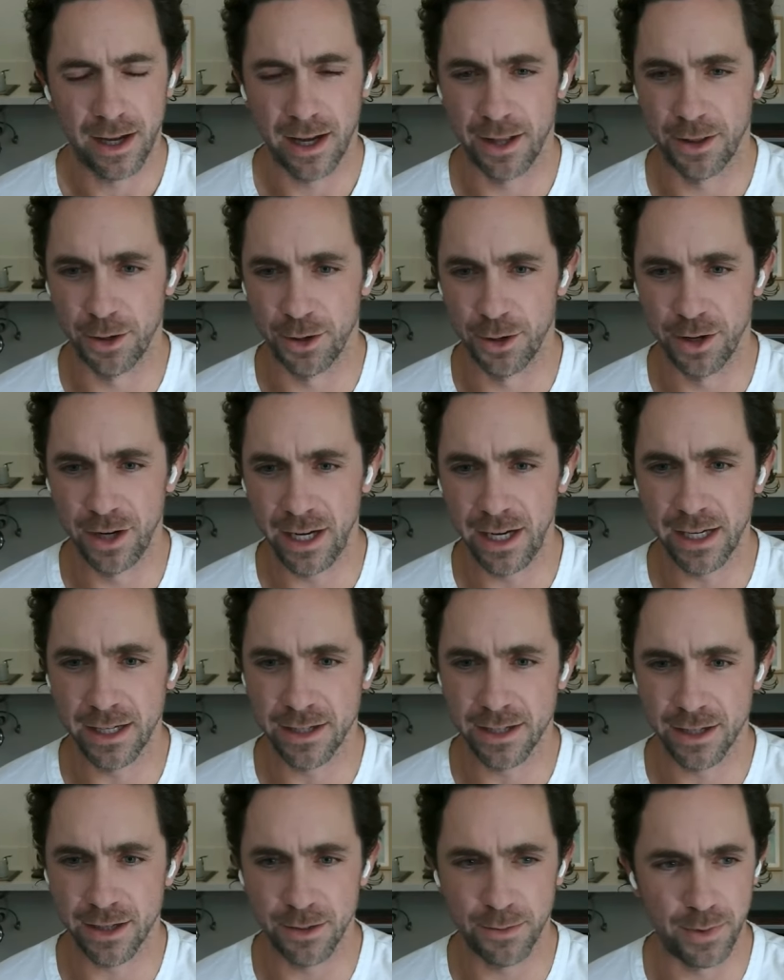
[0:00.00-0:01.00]
And there
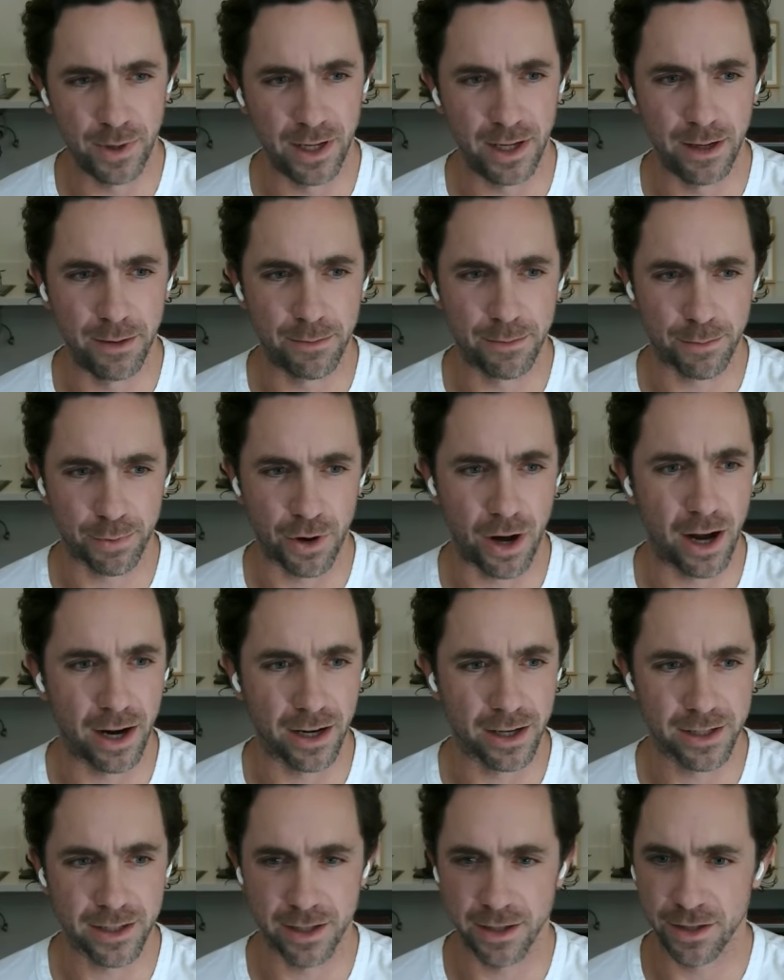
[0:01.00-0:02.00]
needs to be
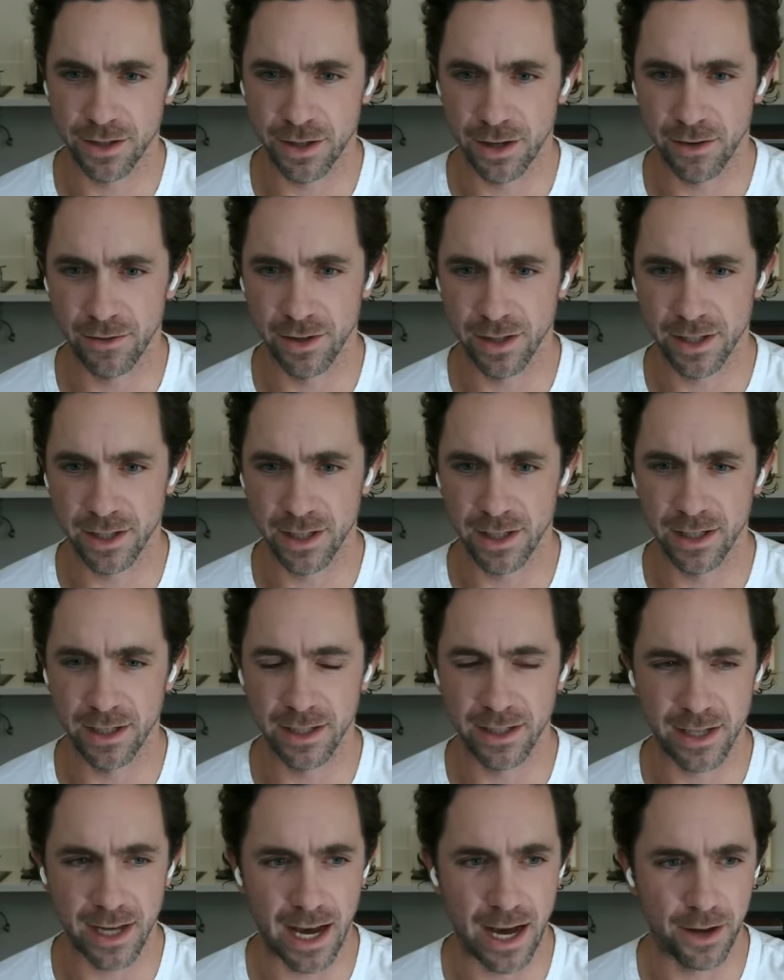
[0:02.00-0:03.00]
products and
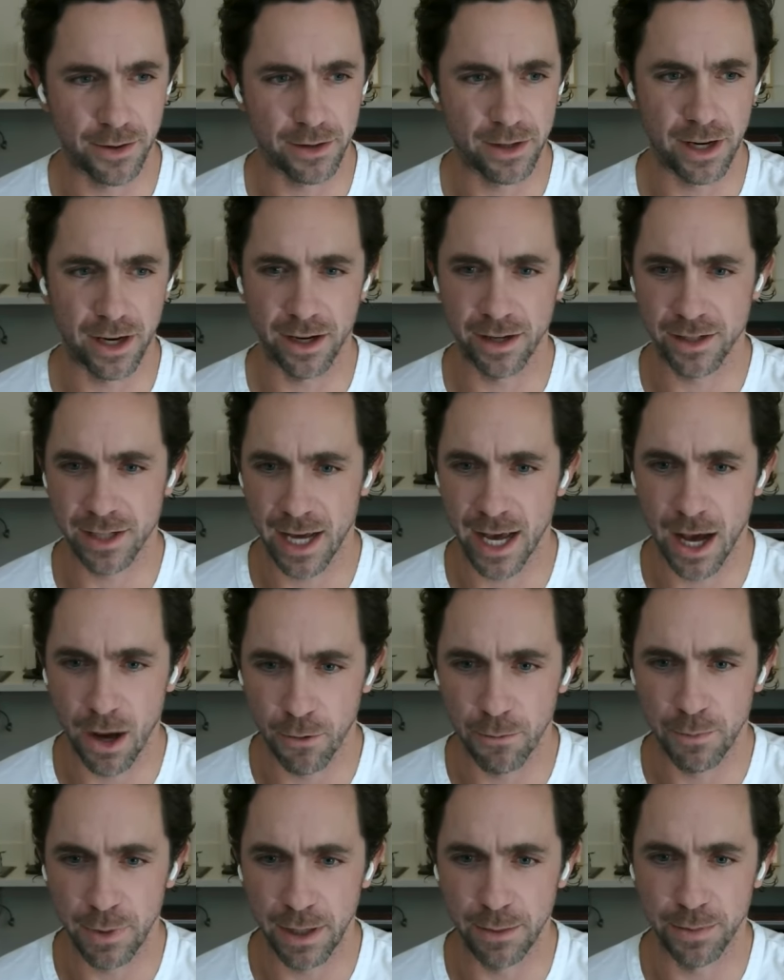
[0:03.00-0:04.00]
services out there to
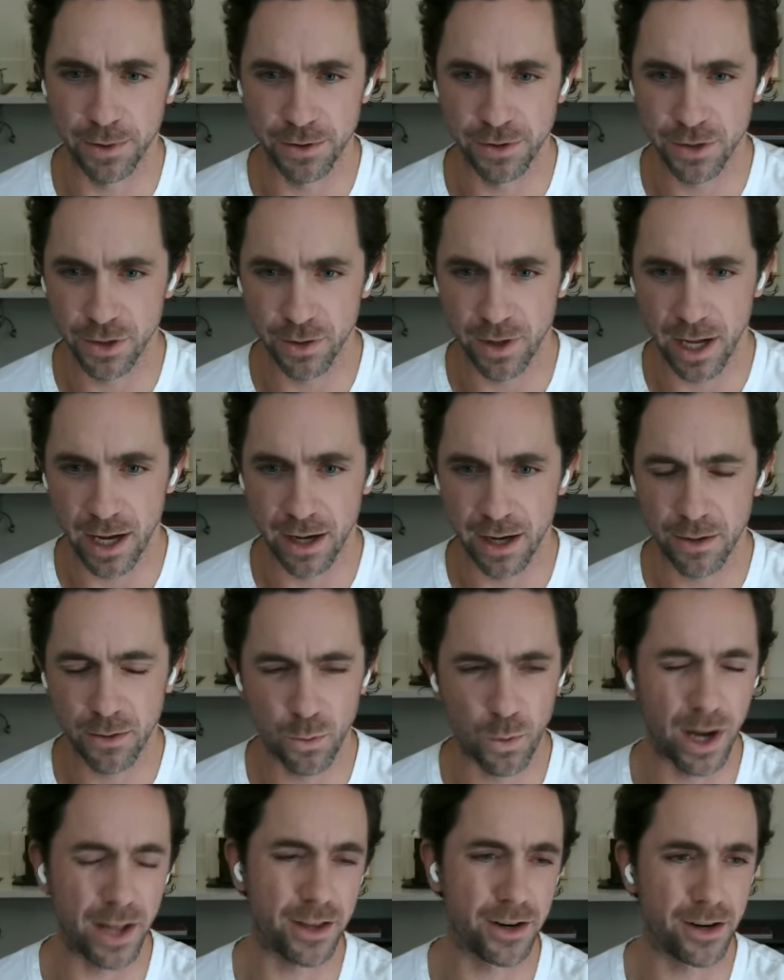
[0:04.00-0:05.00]
help people do that.
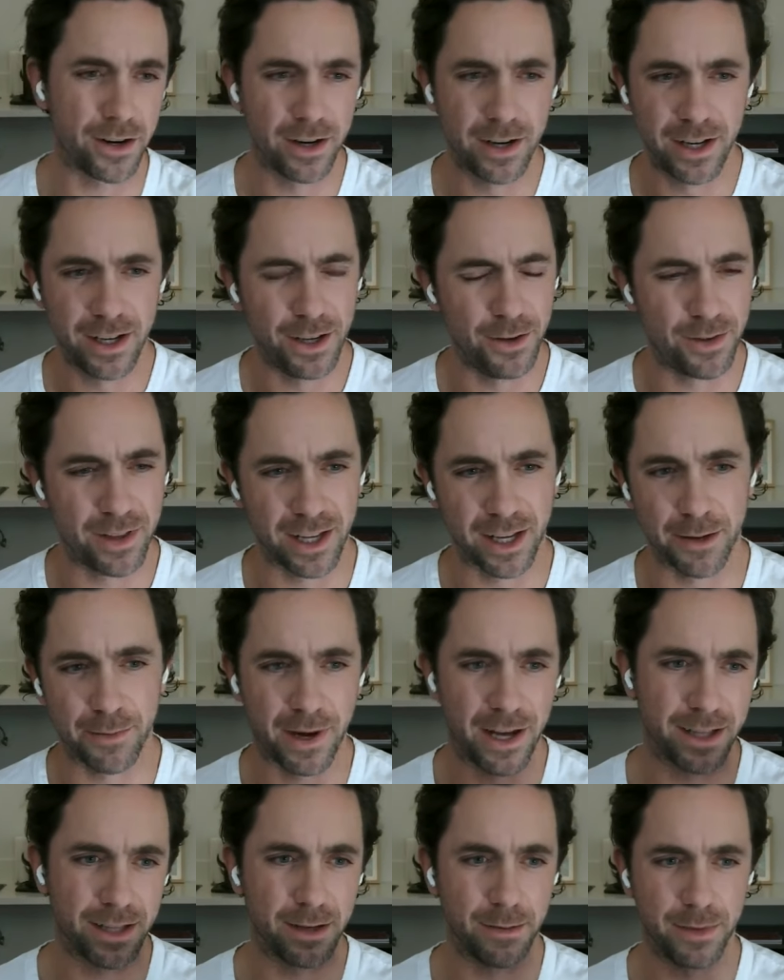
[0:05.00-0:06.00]
Whether you think
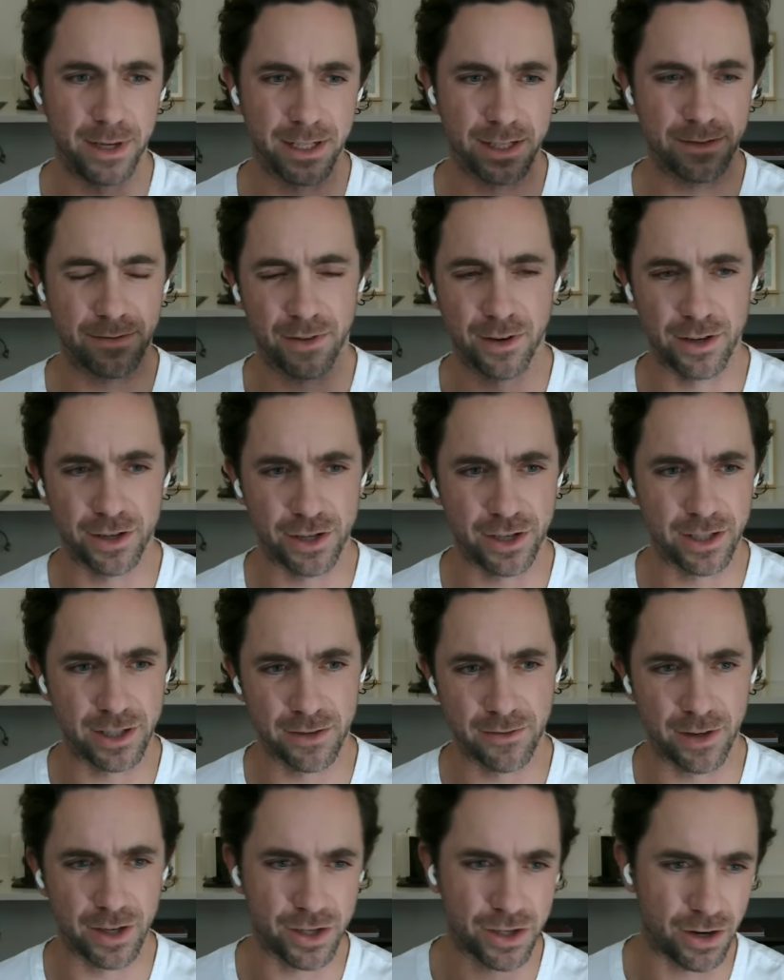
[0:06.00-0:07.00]
about them as versions
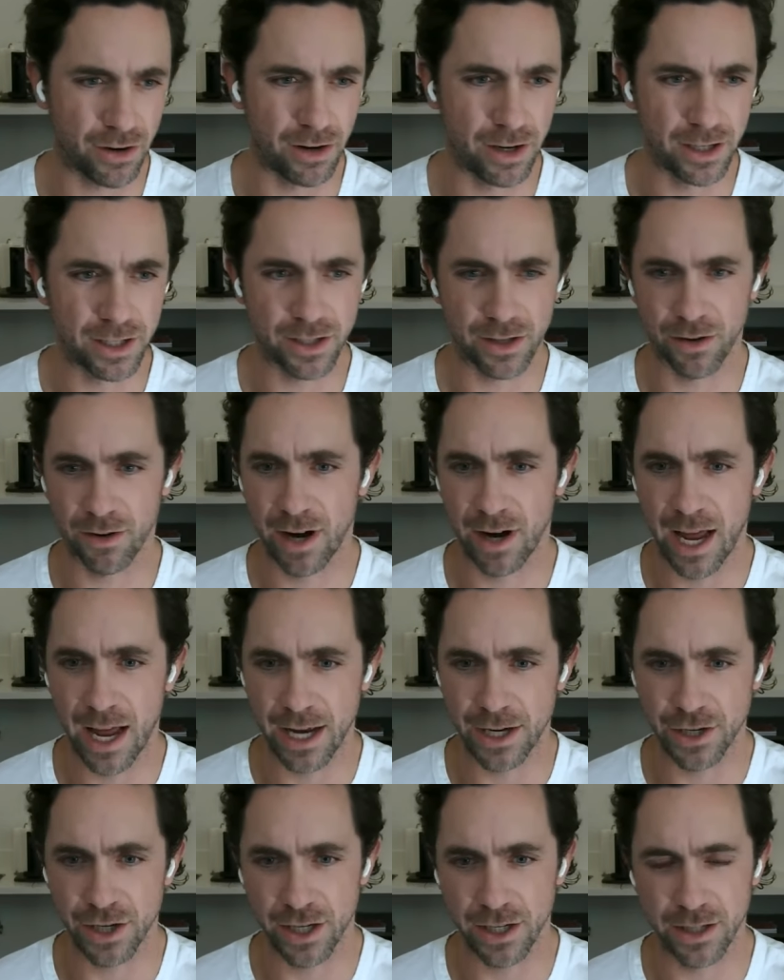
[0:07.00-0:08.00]
of insurance or
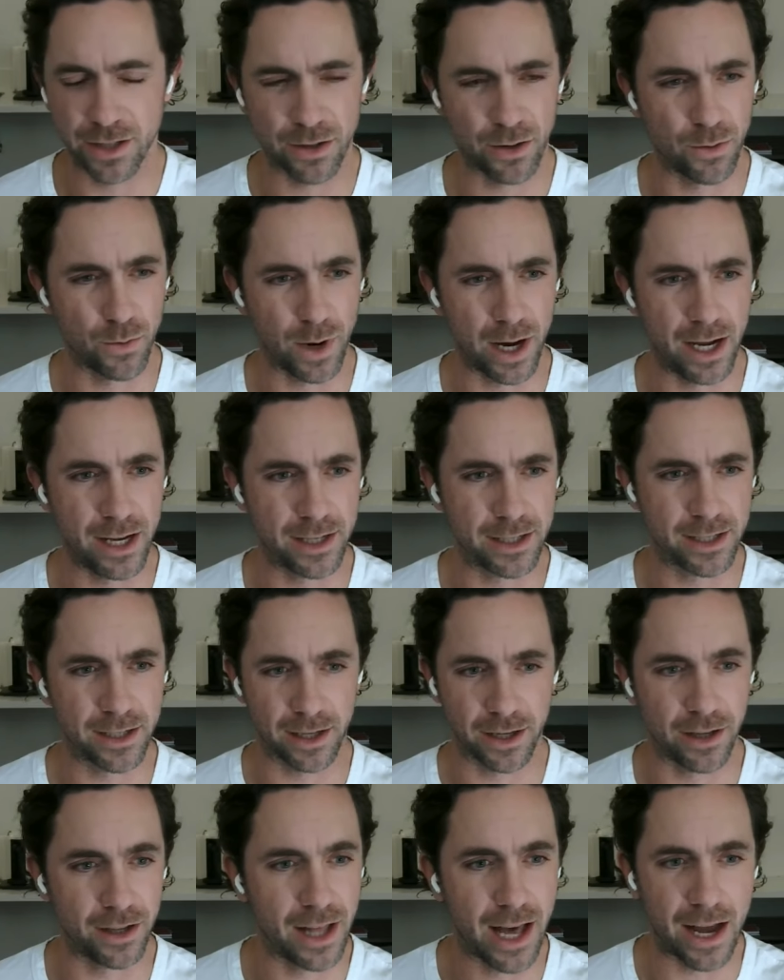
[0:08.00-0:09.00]
hedges or ways to
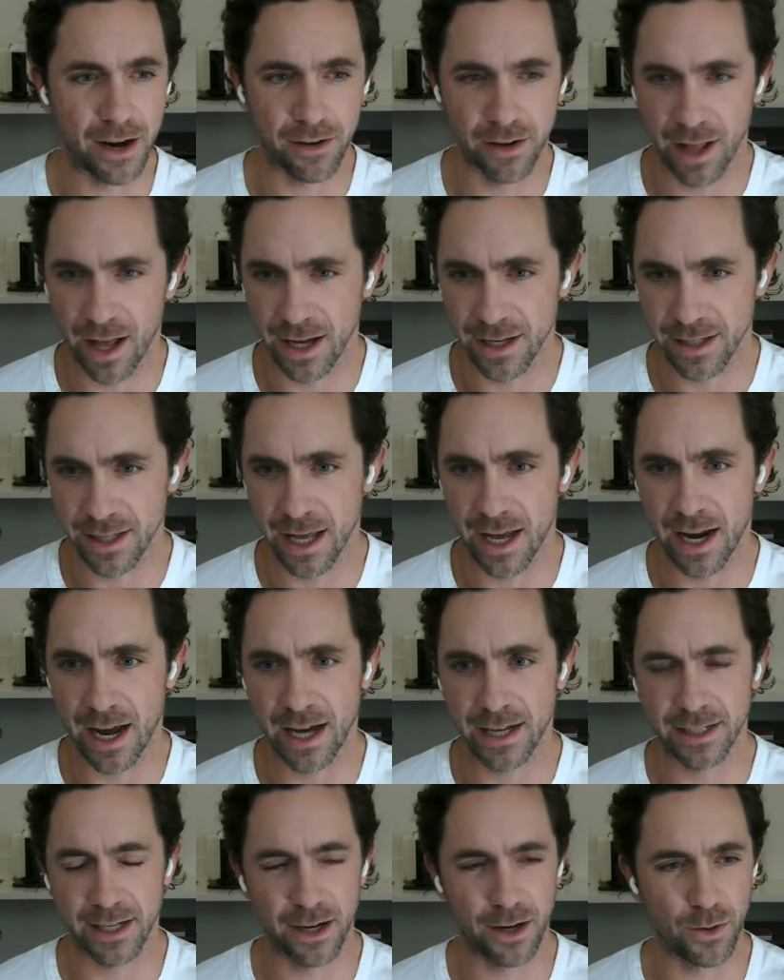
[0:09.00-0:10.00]
collateralize that
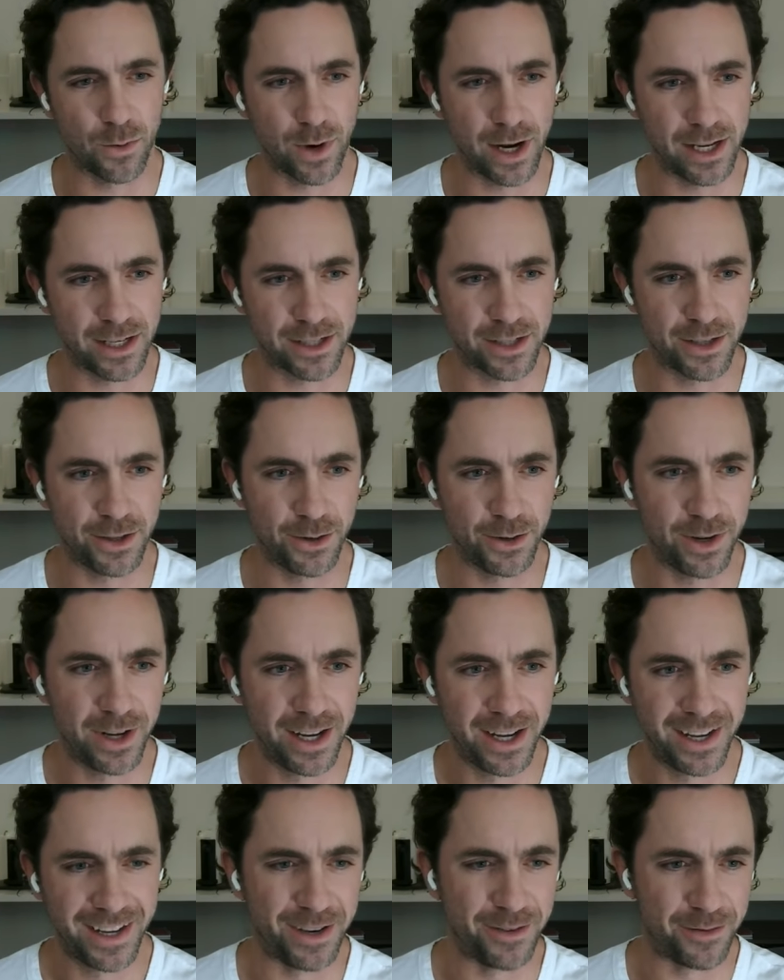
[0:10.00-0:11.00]
asset or ways to
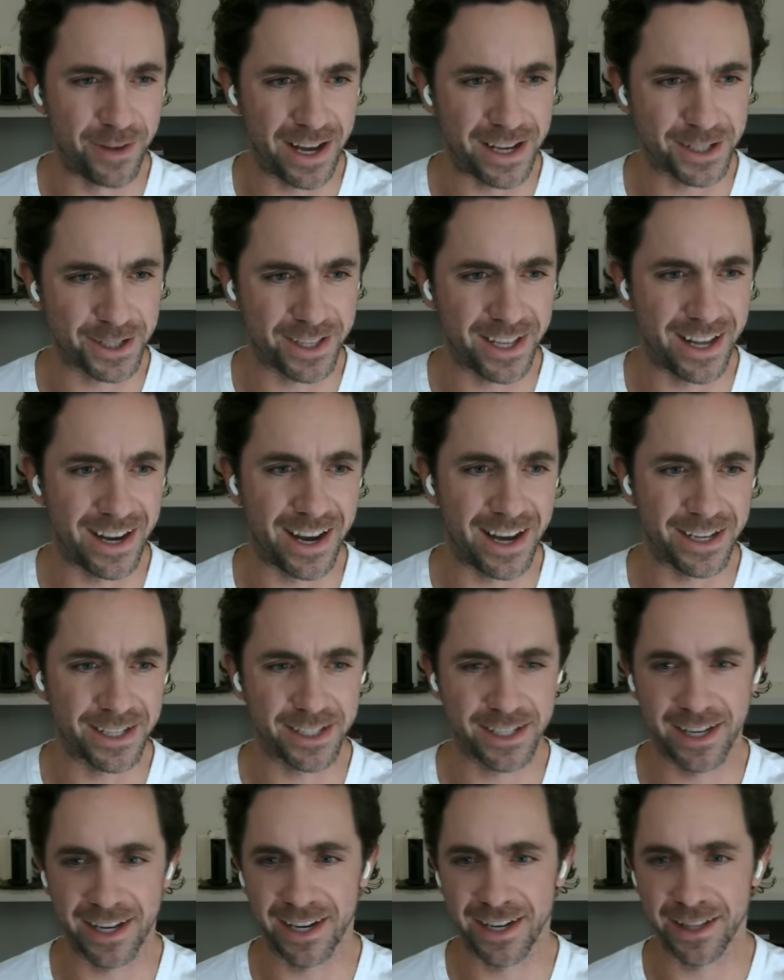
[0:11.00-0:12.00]
invest that
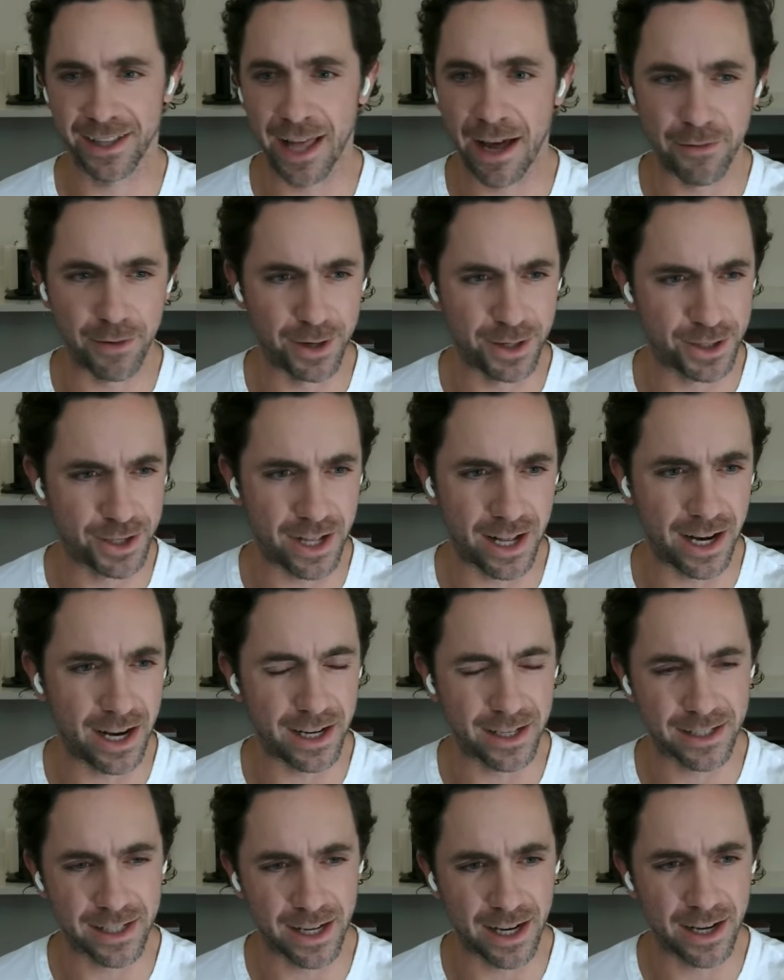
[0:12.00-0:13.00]
asset, leverage that
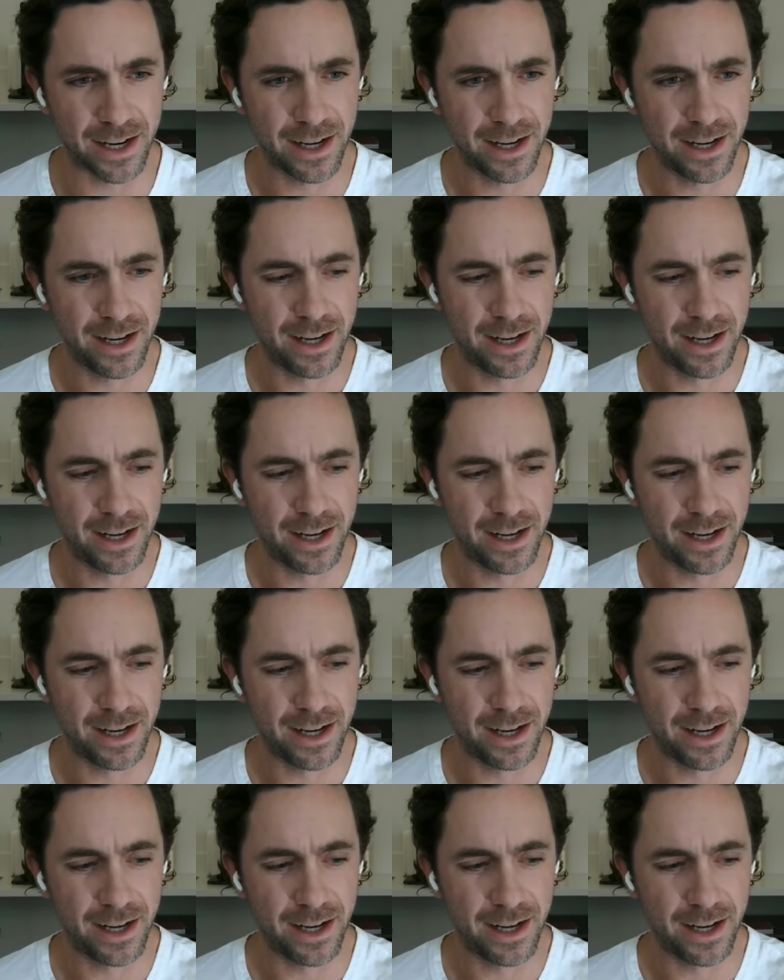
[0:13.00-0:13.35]
asset.